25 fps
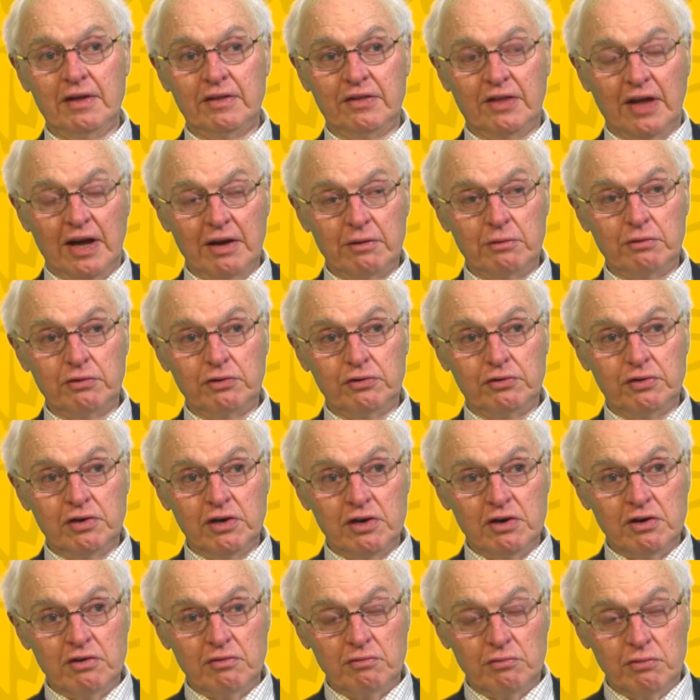They would
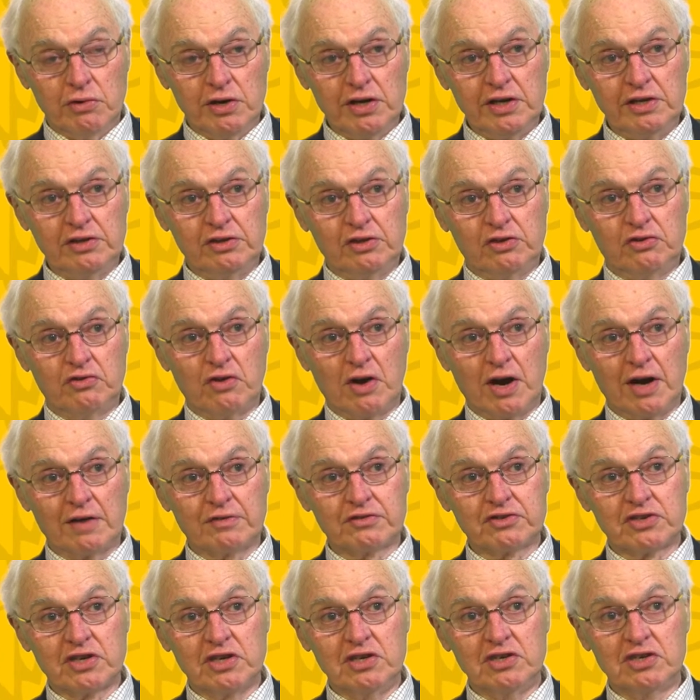read the
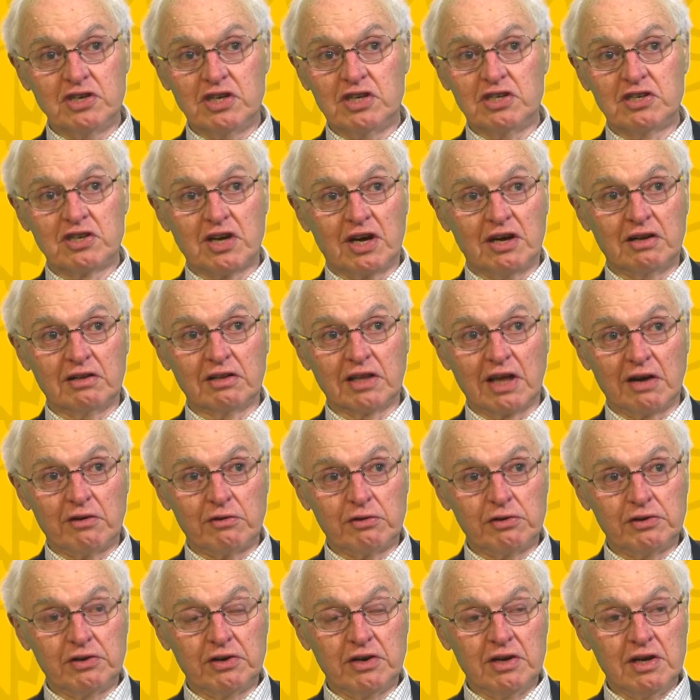drafts in detail, they
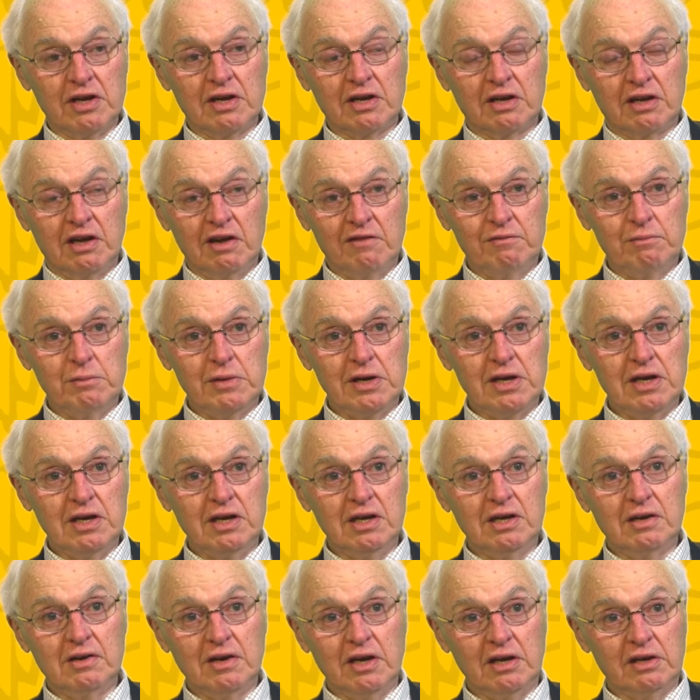would give
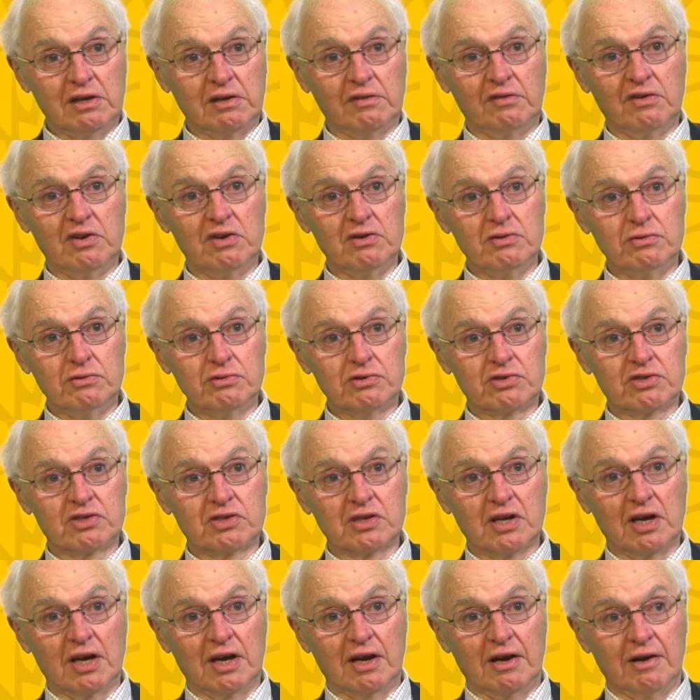me interviews,
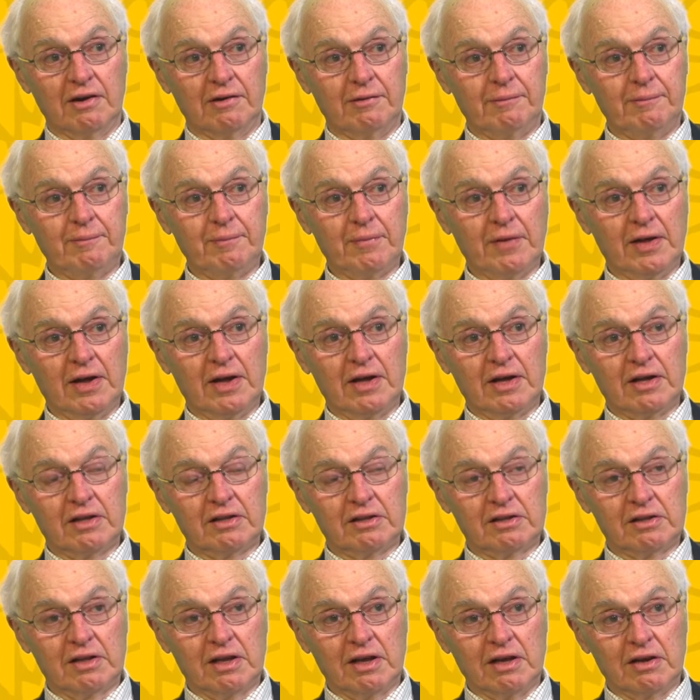
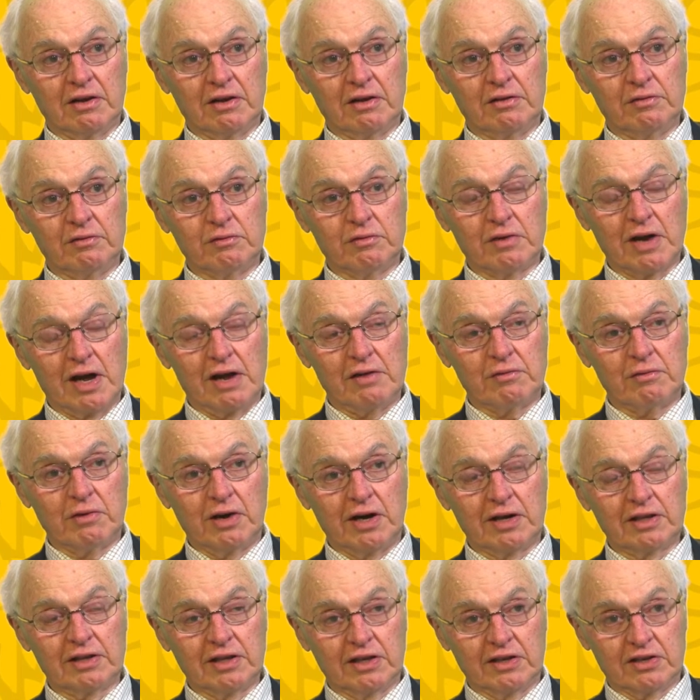and
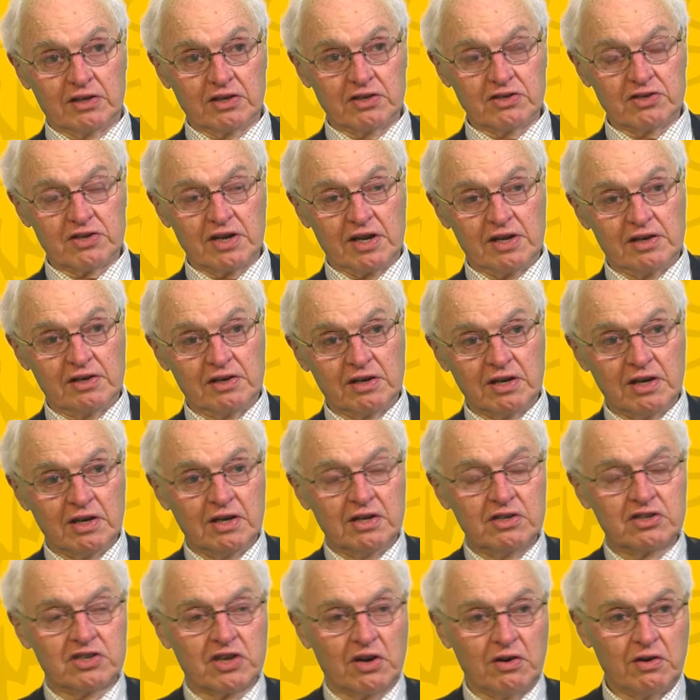write letters and
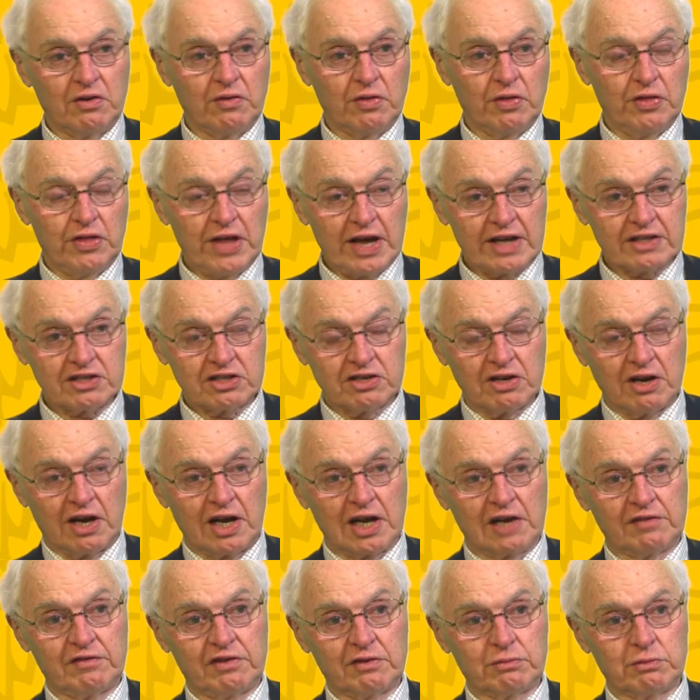so on. That
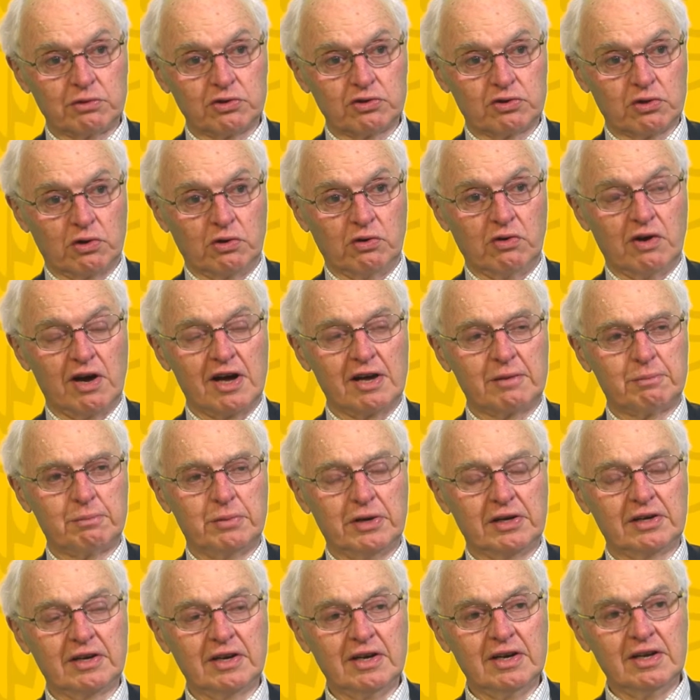side of it was all right,
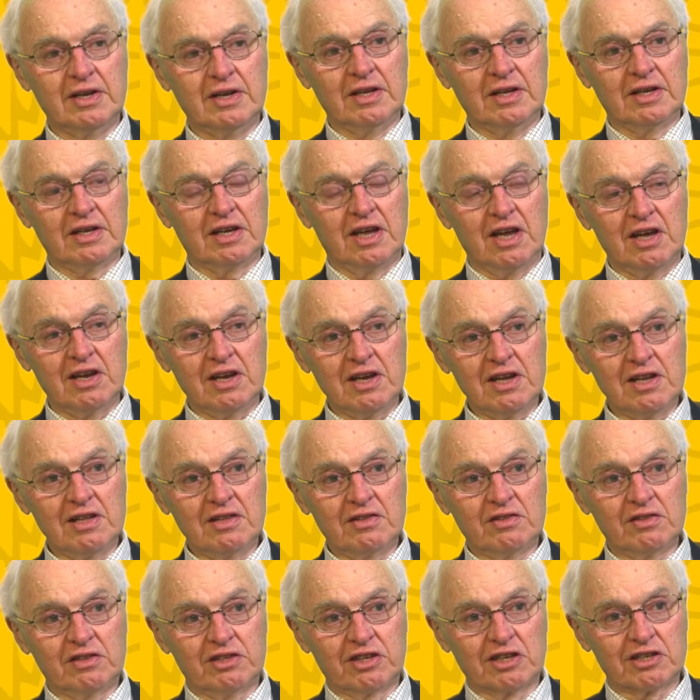but
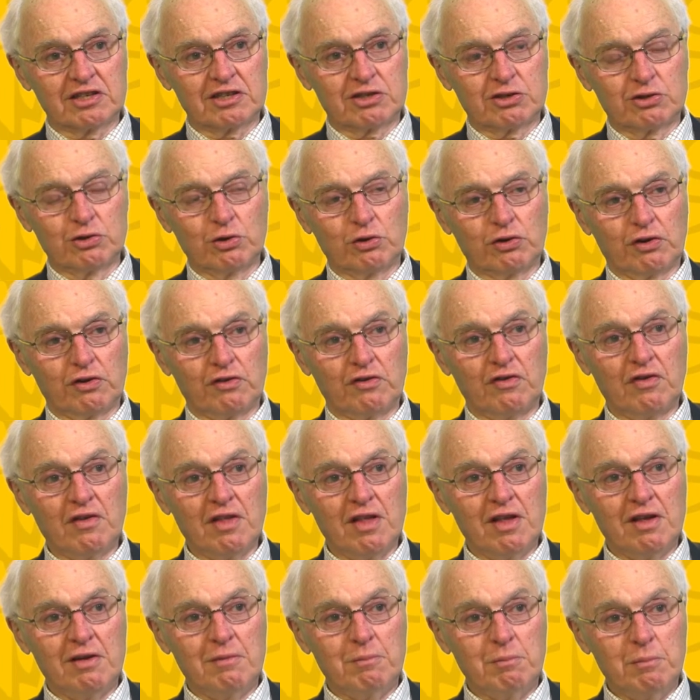getting the sort of
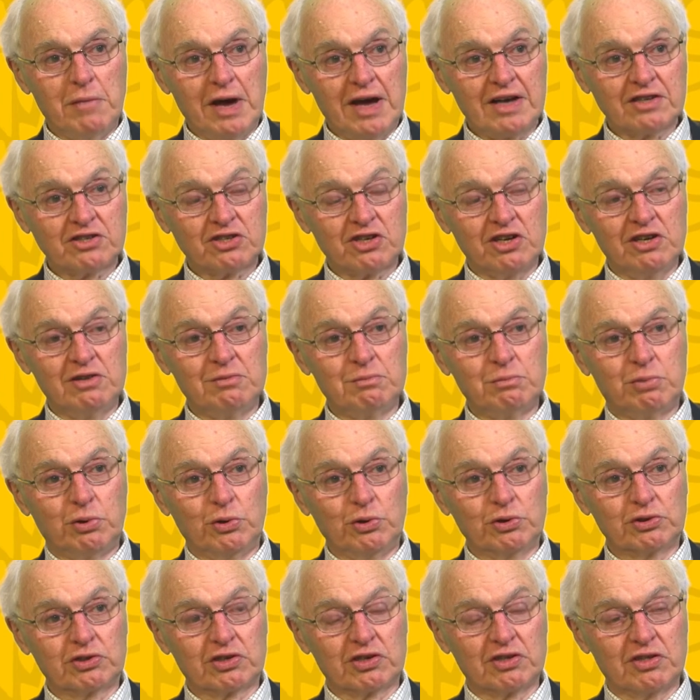mass
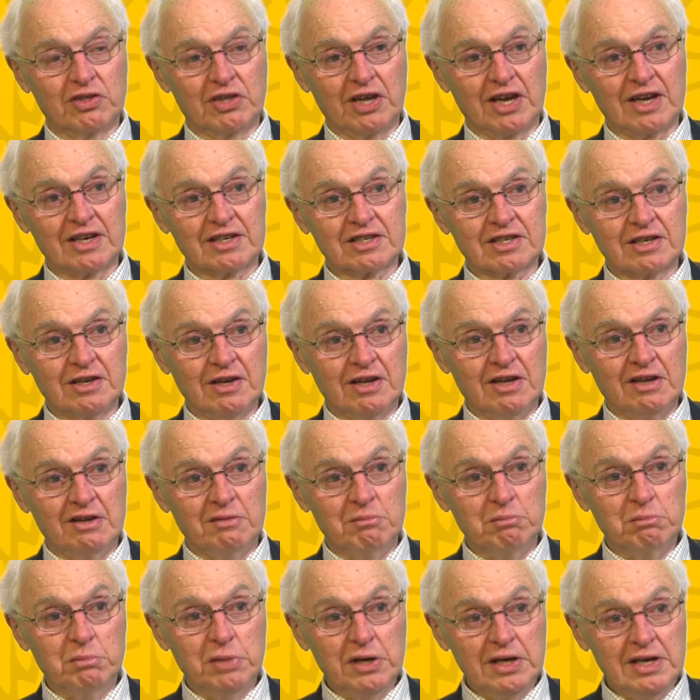input that
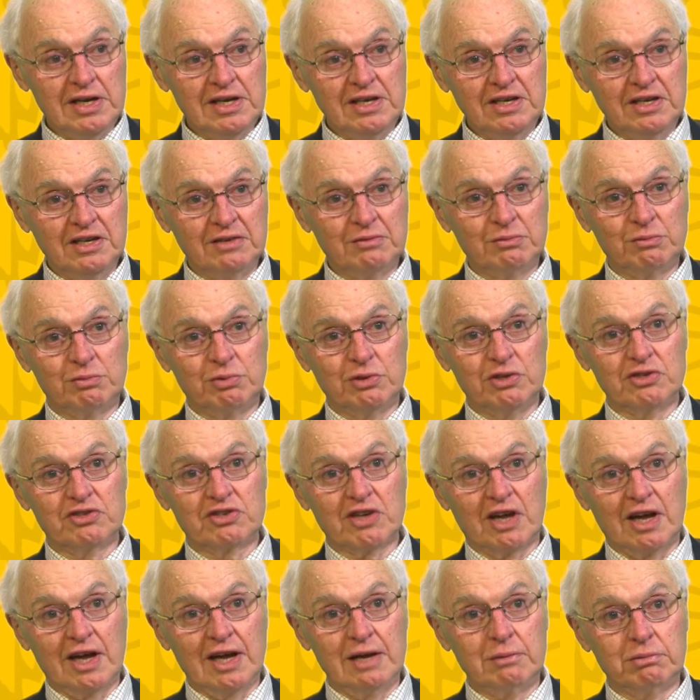Bean was
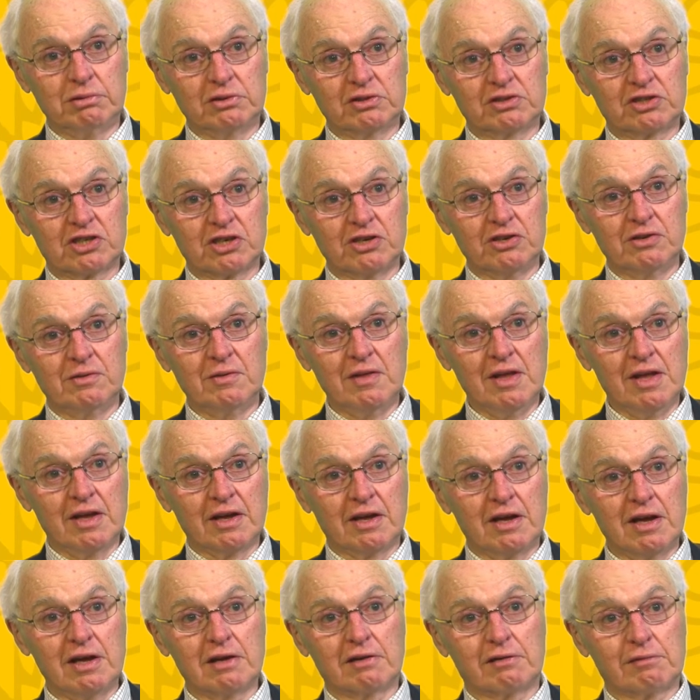able to
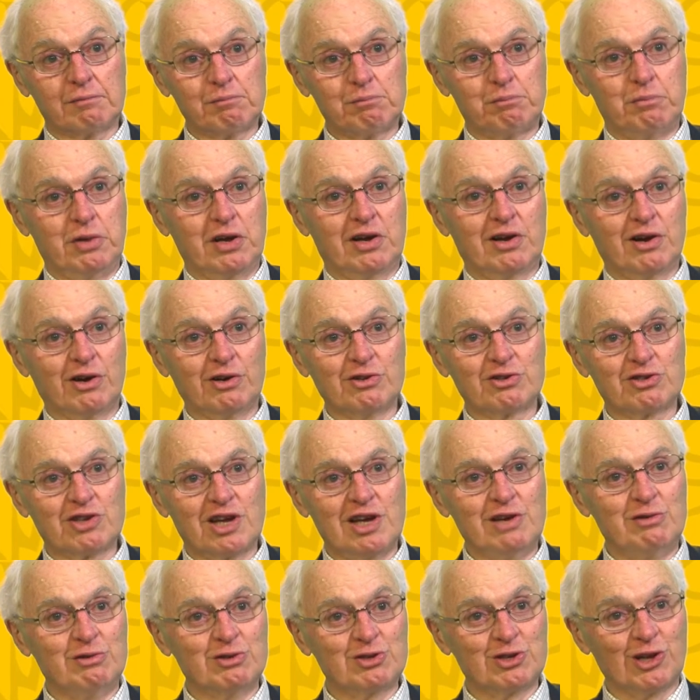get, because
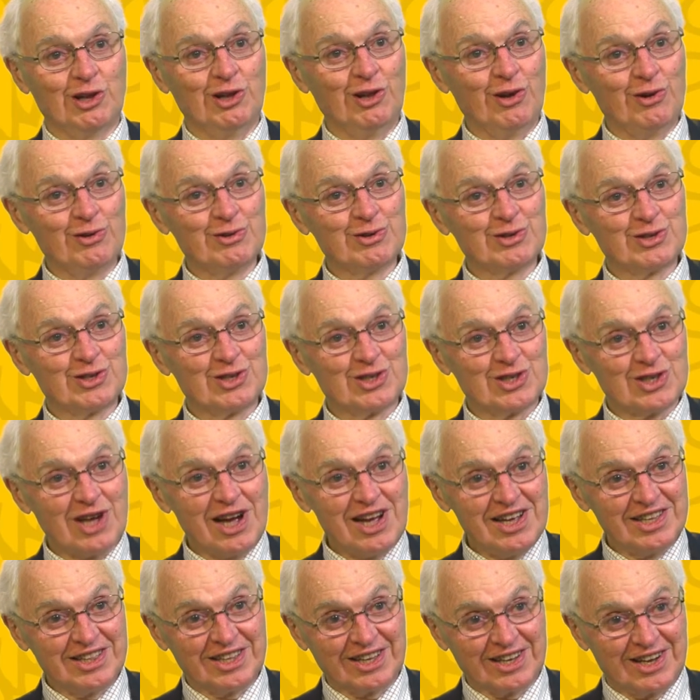he was
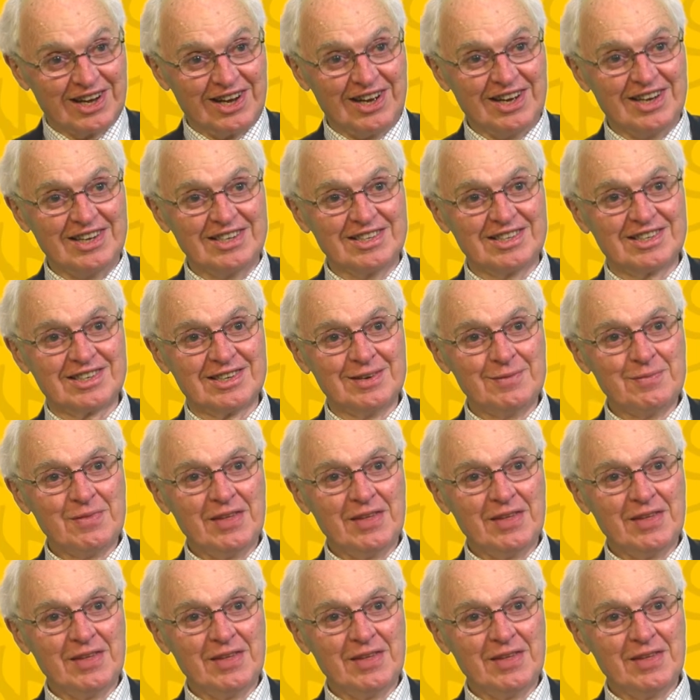alongside the guys